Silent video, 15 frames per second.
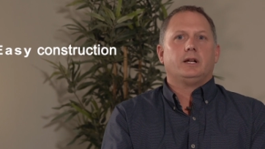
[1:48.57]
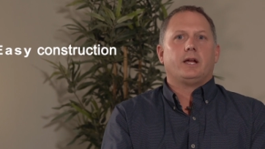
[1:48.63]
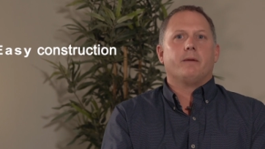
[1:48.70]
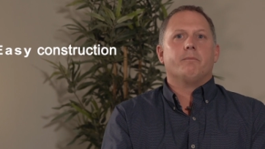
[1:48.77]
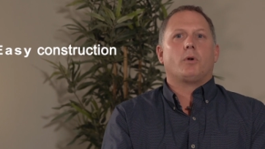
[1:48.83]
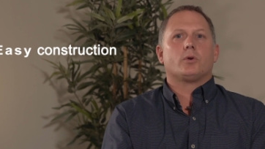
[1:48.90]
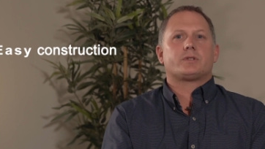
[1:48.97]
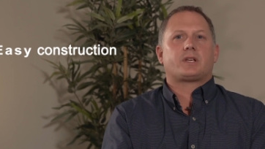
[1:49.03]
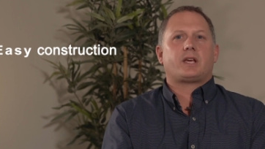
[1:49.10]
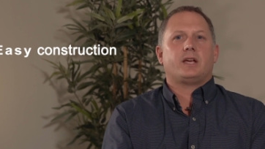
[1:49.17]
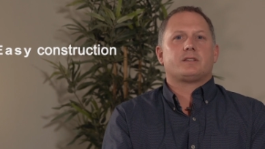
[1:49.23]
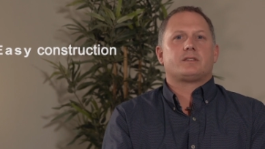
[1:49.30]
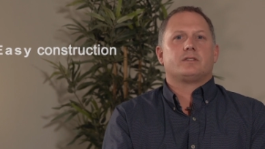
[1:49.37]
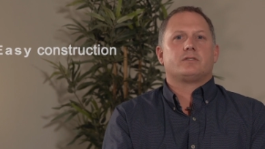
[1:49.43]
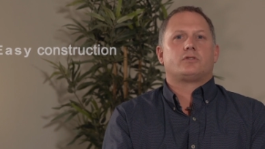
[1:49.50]
In most
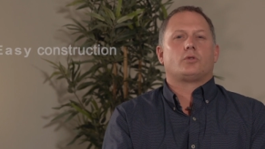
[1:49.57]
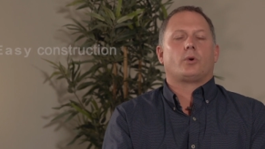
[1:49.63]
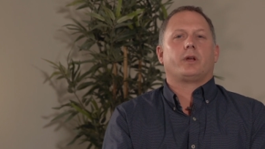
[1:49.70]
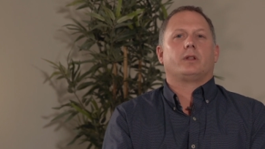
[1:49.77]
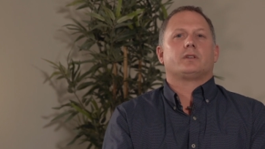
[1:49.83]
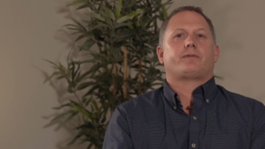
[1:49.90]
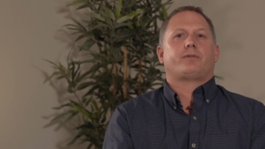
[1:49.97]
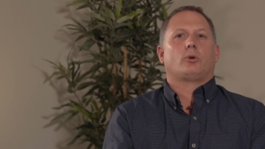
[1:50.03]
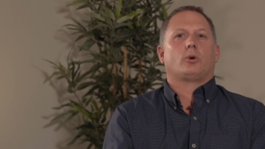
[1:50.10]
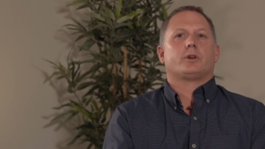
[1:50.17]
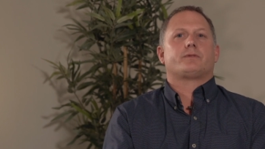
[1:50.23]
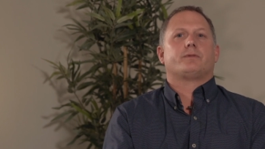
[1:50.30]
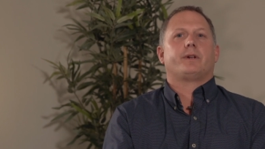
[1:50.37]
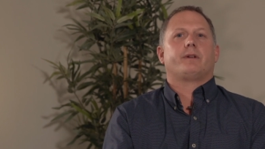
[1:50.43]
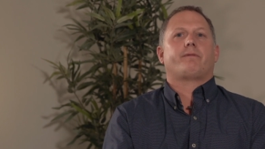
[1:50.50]
cases, jointless
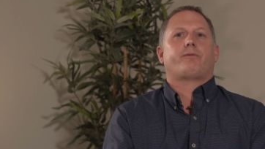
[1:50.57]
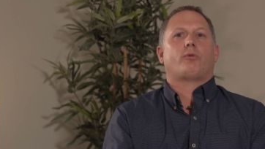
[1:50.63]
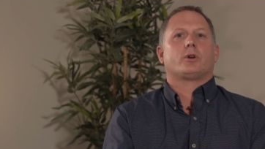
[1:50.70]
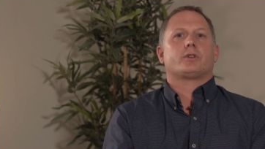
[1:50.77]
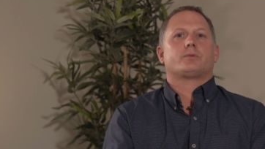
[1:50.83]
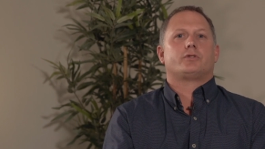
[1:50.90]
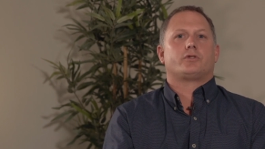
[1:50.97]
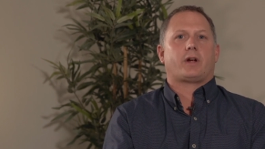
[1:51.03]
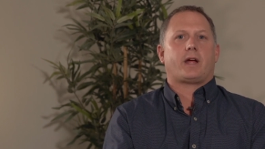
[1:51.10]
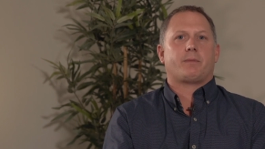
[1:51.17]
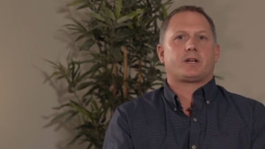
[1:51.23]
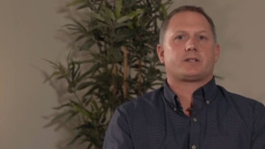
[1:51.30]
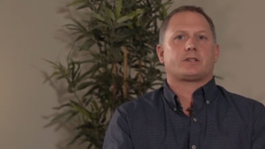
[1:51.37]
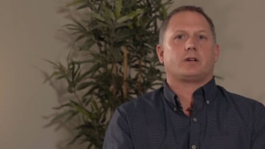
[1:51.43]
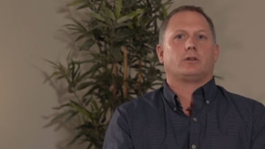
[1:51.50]
floors reinforced with
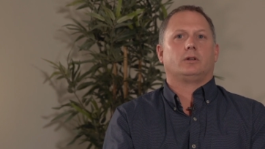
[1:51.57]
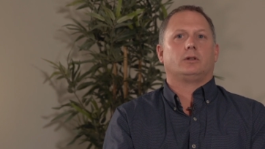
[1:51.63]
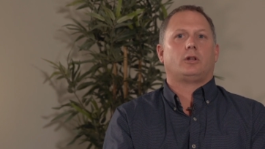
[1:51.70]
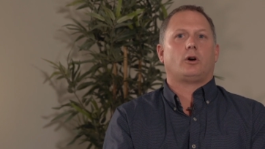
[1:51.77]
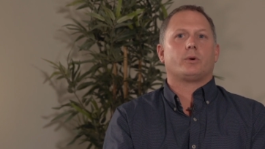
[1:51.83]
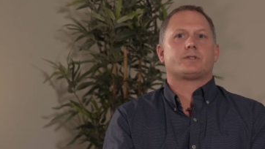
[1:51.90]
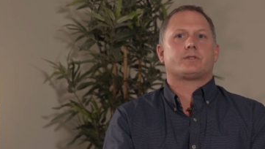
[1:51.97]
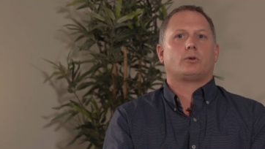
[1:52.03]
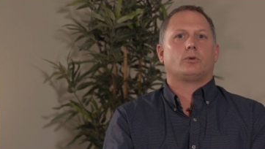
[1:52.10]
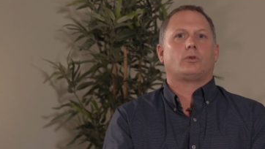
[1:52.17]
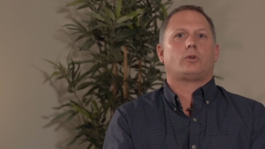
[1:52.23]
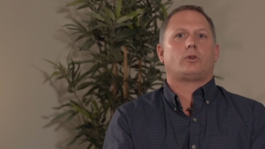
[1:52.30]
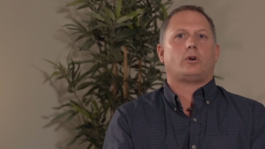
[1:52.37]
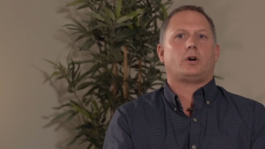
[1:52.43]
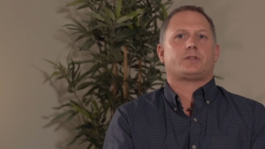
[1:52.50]
Dramix are the lowest
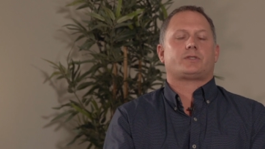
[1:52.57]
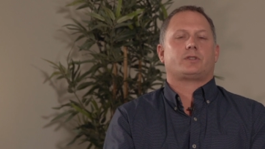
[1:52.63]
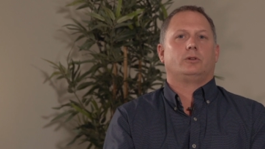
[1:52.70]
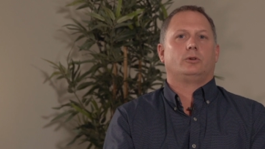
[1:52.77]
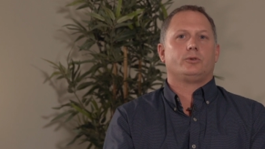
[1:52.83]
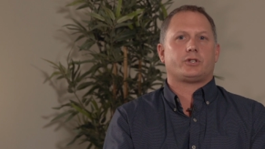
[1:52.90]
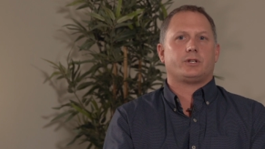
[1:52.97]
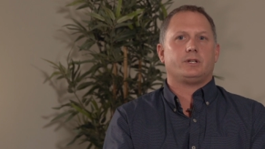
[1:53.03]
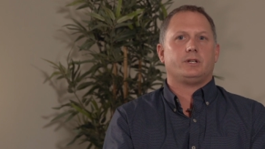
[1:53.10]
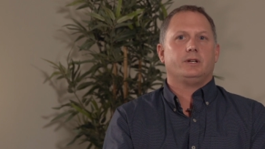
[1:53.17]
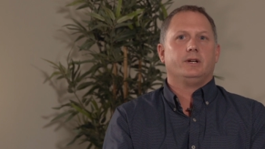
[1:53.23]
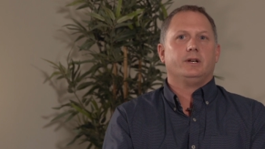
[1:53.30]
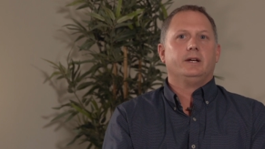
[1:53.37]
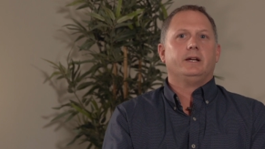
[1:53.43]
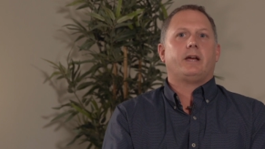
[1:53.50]
total cost solution
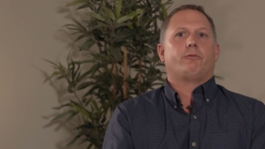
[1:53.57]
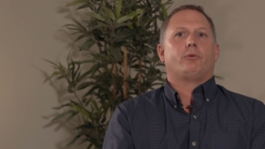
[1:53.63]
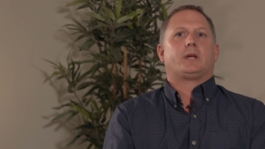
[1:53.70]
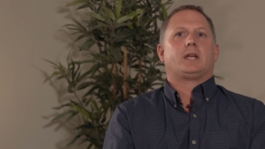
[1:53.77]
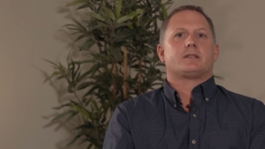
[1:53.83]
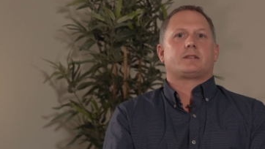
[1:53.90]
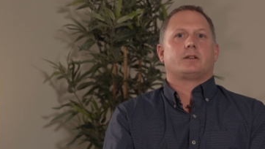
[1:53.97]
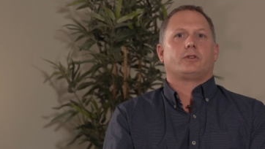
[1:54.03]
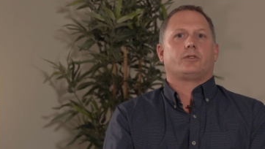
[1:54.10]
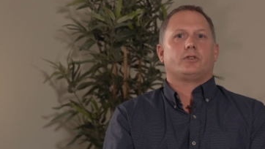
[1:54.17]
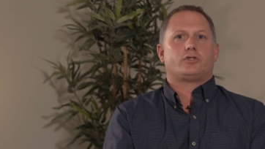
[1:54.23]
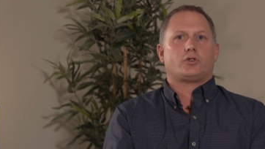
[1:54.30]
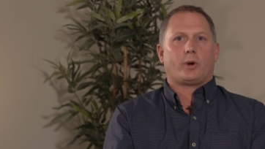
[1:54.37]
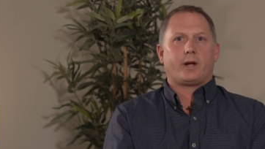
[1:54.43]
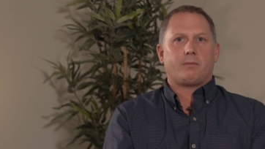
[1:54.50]
if we consider
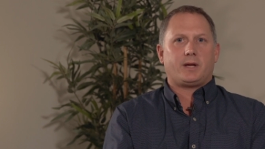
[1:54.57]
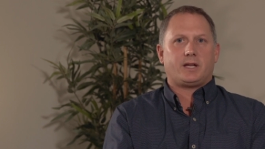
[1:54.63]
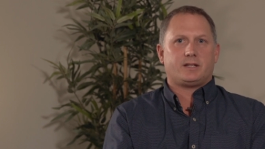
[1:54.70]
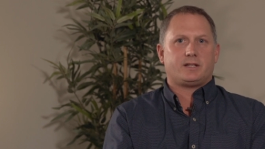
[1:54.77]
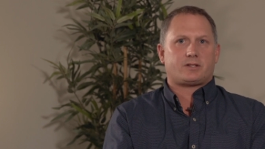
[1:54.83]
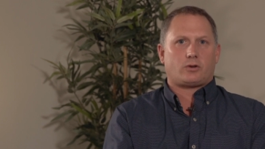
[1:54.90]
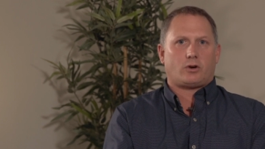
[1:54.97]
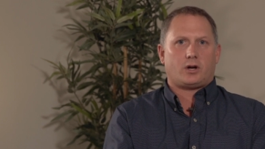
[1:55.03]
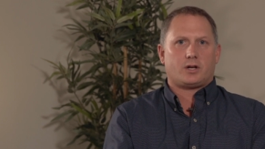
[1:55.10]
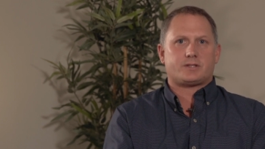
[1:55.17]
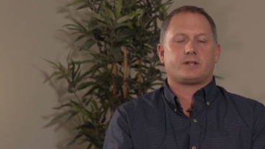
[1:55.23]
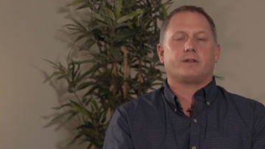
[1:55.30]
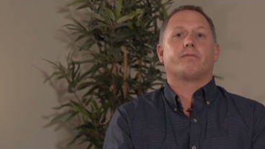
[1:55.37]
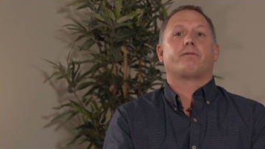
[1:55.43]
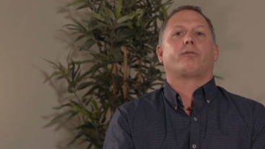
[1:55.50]
the joint maintenance
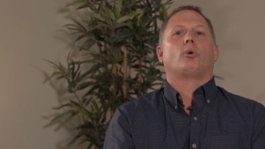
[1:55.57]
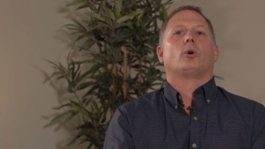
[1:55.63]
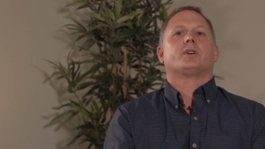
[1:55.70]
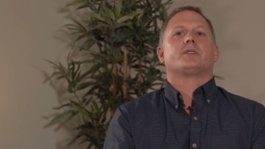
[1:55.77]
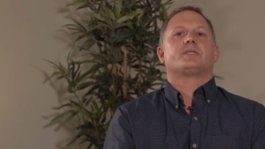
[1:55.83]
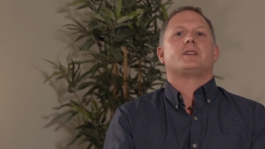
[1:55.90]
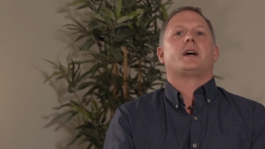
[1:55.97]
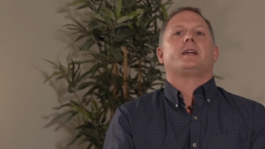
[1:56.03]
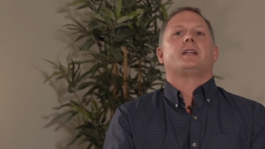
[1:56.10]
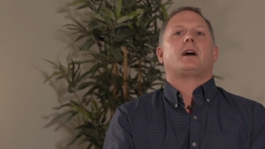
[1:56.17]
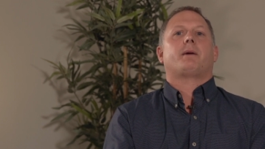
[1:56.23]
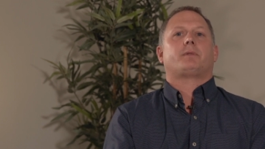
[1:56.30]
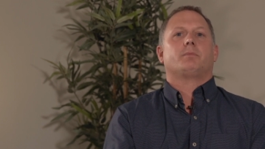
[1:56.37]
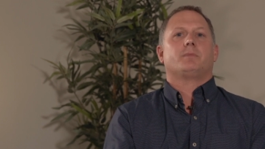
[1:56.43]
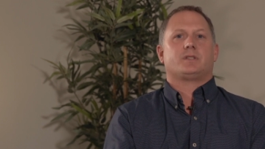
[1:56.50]
cost and floor design
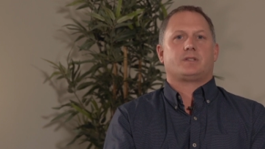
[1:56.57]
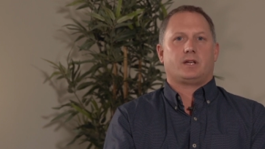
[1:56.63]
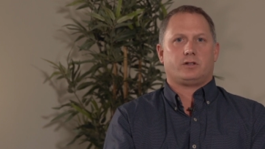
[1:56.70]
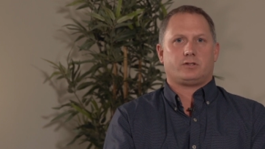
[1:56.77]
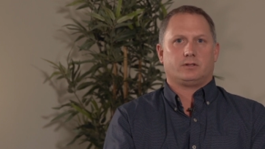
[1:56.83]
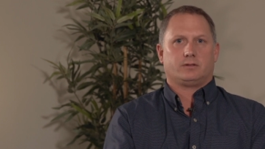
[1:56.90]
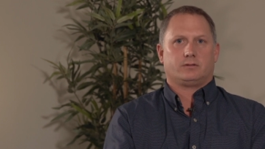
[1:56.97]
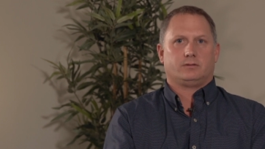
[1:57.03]
optimization.